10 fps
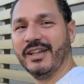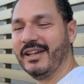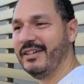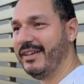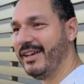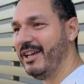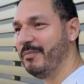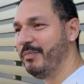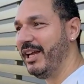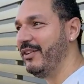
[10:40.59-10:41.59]
They
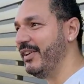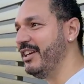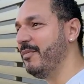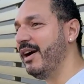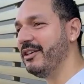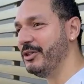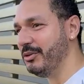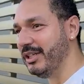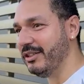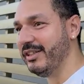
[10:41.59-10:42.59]
didn't pay for anybody to do
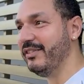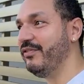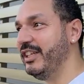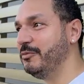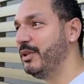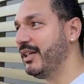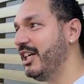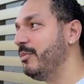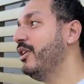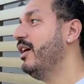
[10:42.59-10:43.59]
nothing. You need a fence put
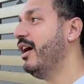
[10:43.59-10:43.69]
up?